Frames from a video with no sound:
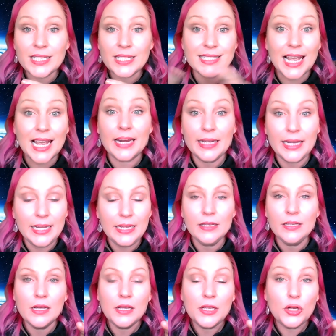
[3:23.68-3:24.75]
sadly,
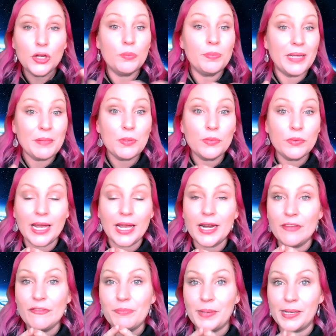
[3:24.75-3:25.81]
people that
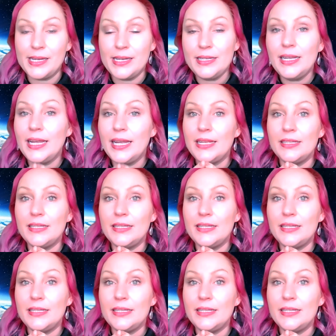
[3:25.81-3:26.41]
have been